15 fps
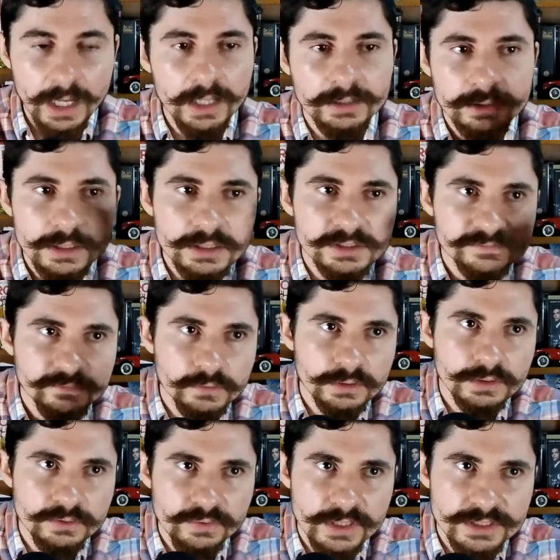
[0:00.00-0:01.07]
And this fucking
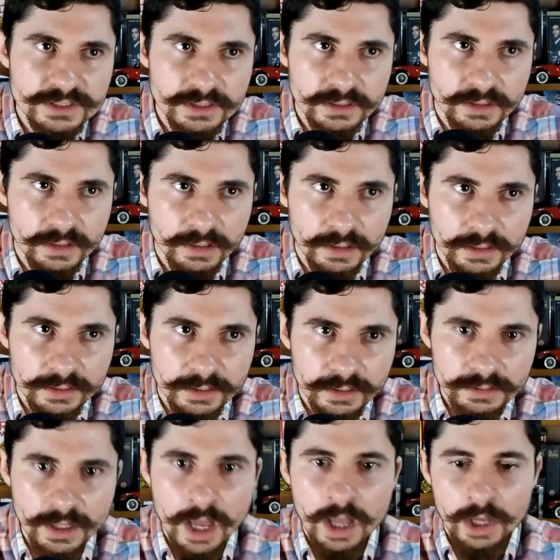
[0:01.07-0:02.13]
crazy idiot
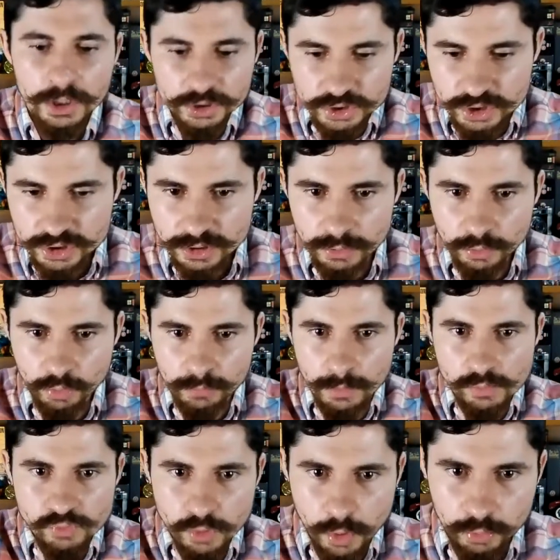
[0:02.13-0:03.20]
is just a
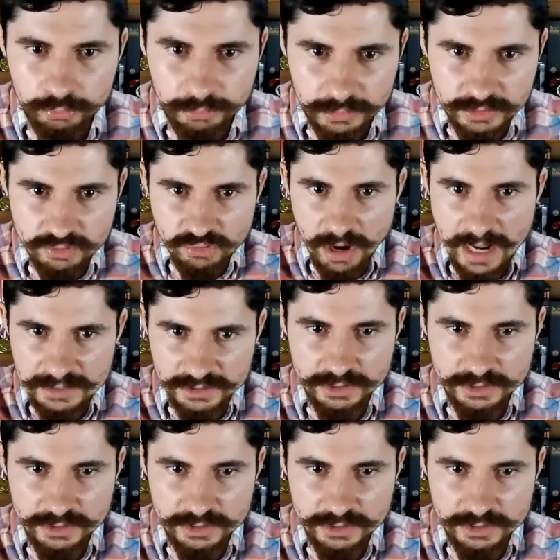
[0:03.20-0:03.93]
normal road with grass.